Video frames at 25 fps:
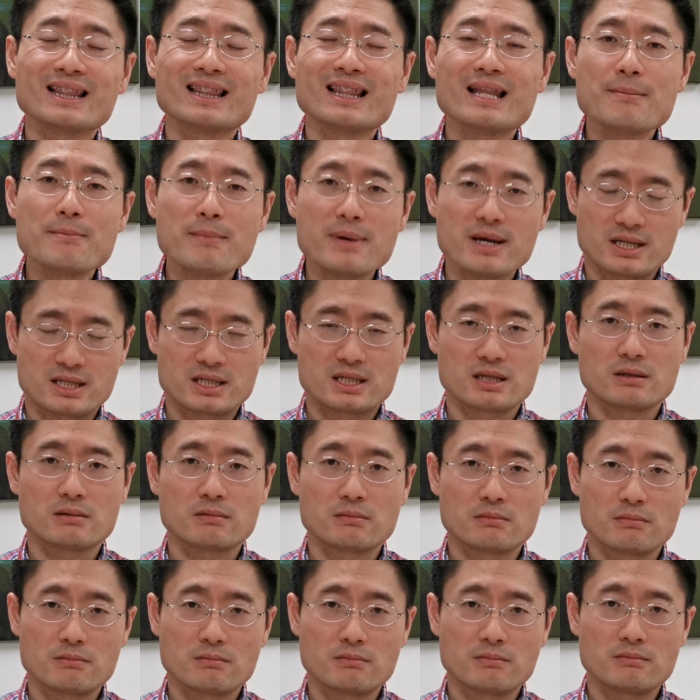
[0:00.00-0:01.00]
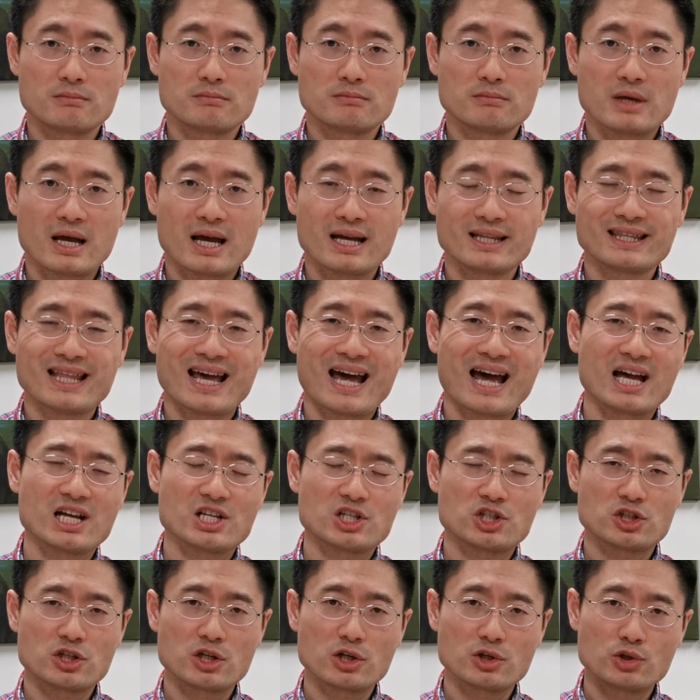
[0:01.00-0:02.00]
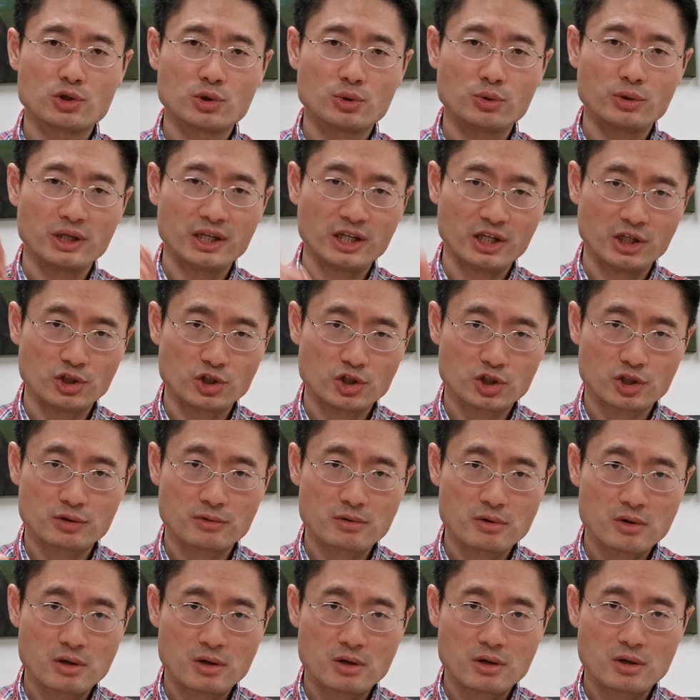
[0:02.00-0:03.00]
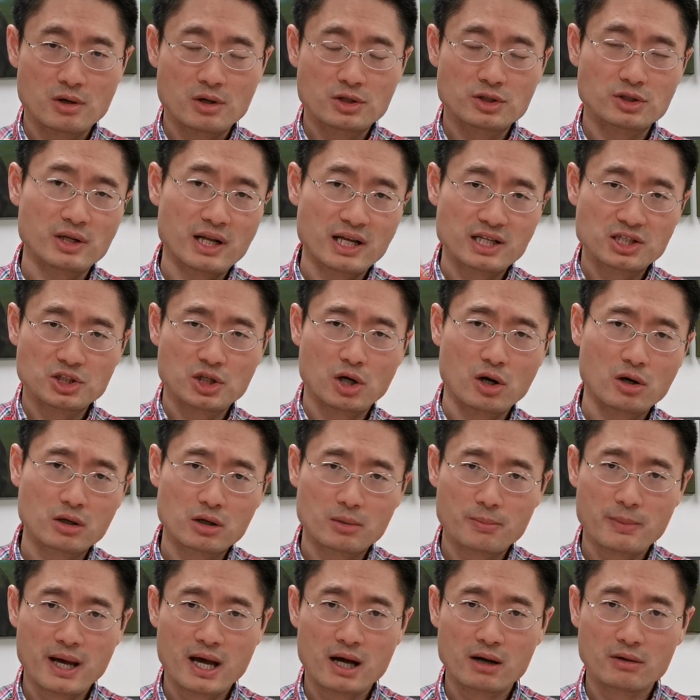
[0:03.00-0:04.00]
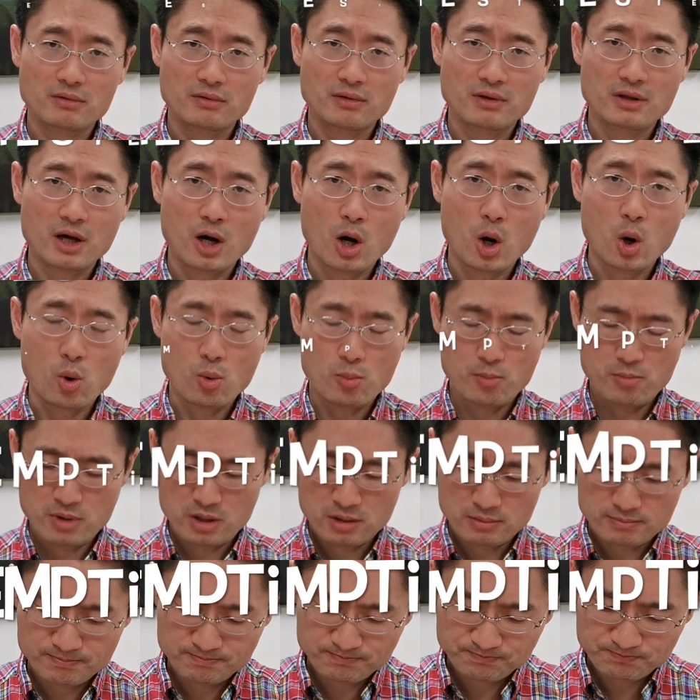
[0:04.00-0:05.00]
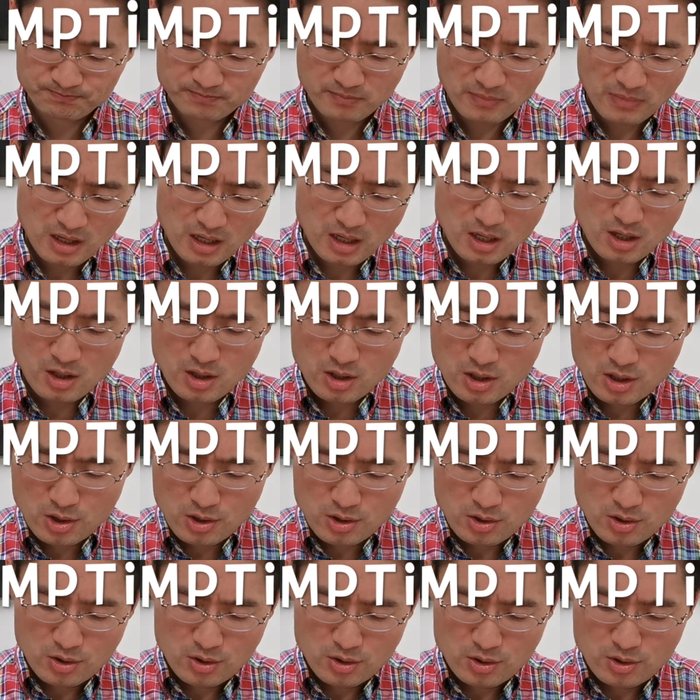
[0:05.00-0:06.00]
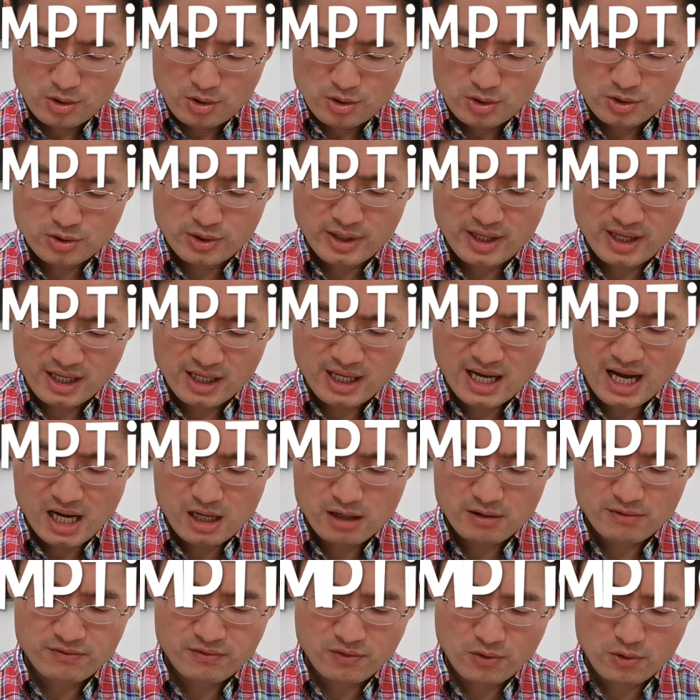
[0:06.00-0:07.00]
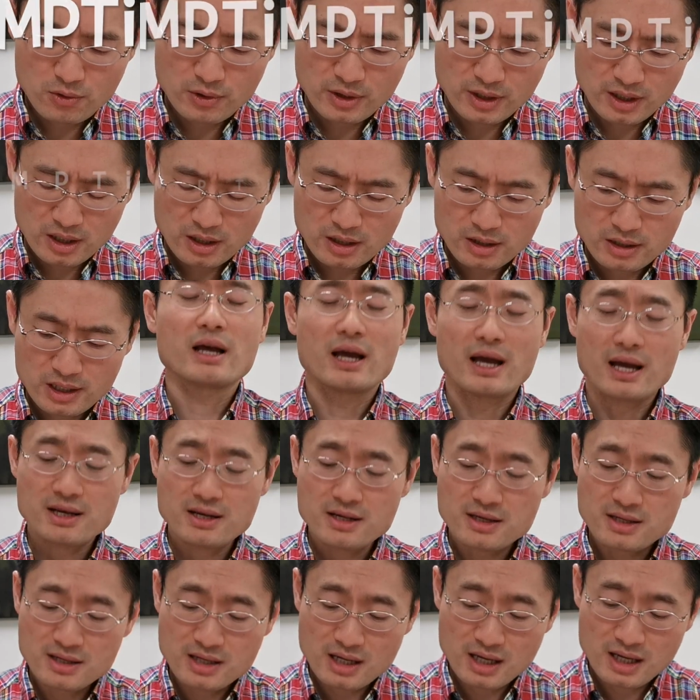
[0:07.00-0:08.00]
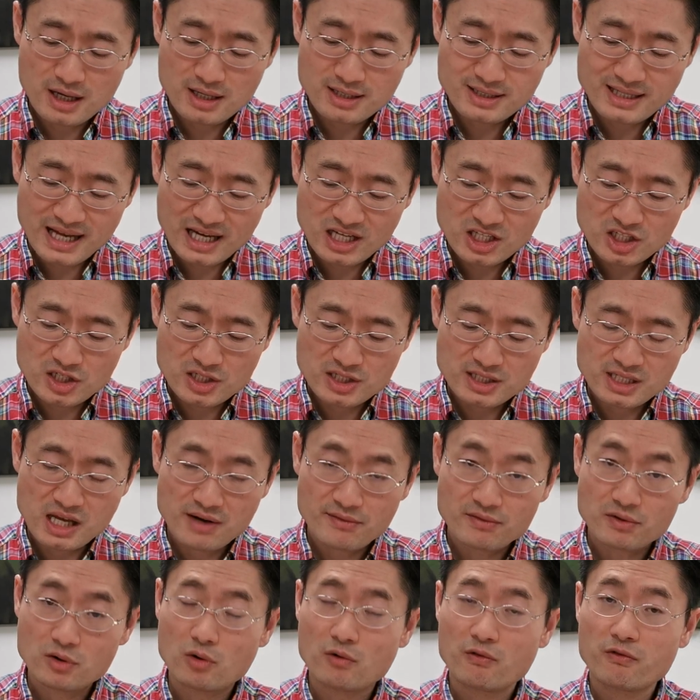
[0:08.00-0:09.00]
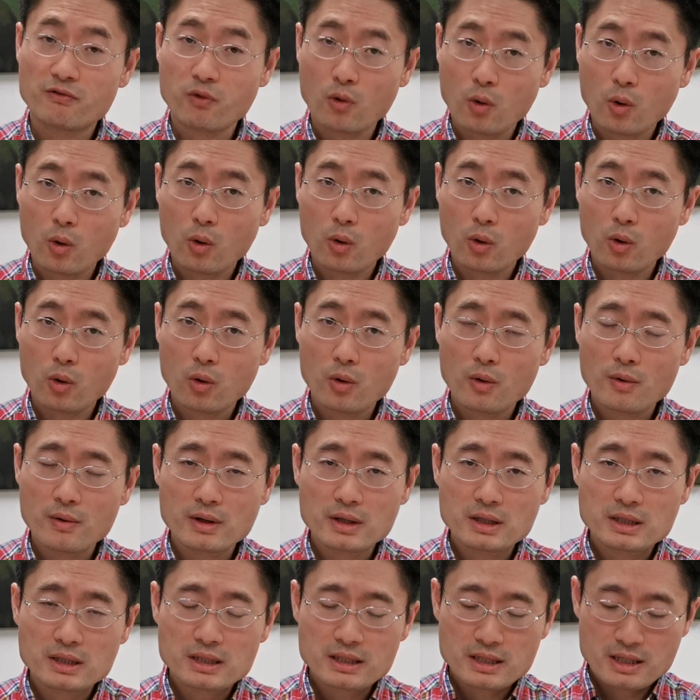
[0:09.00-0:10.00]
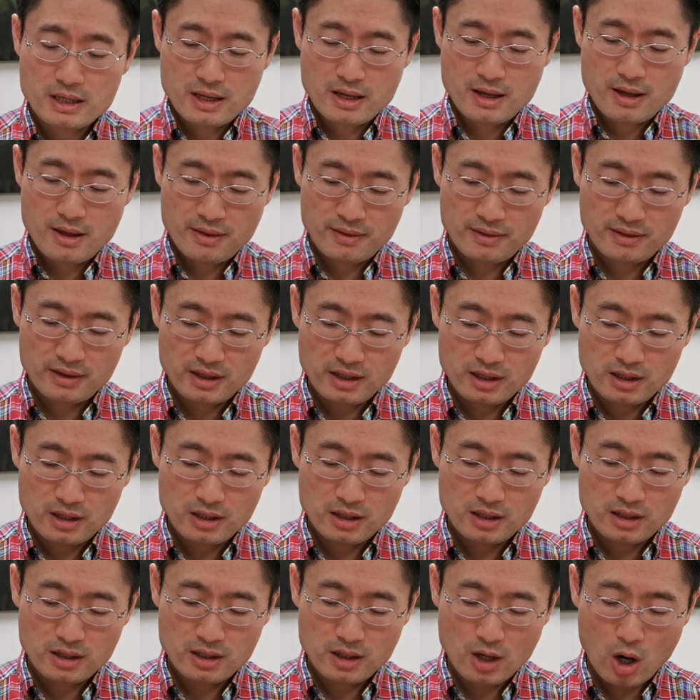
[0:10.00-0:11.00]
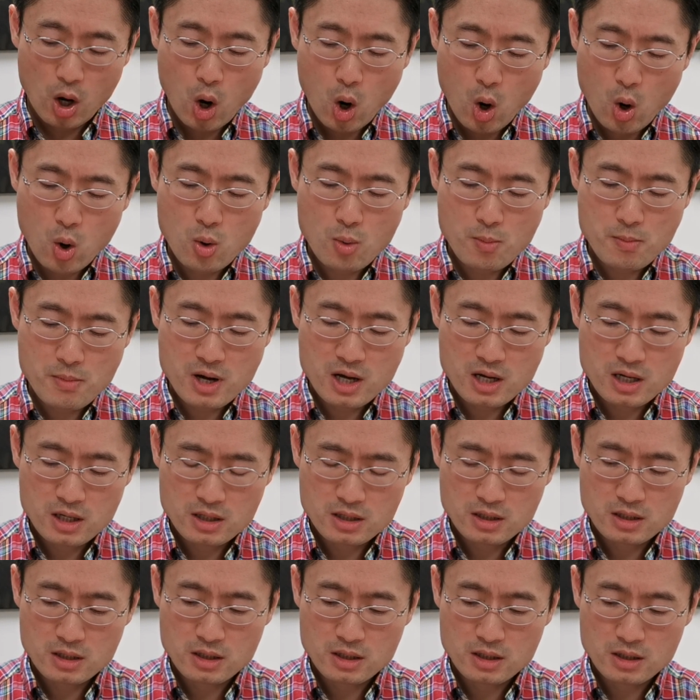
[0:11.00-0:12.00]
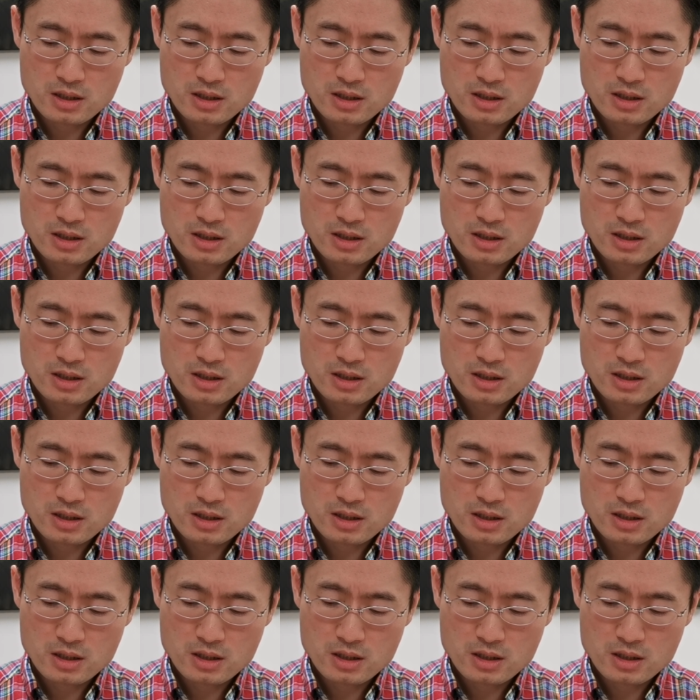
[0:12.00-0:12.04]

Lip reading: limit attached to each. So let's talk about the home. So in California, under Section 704, the home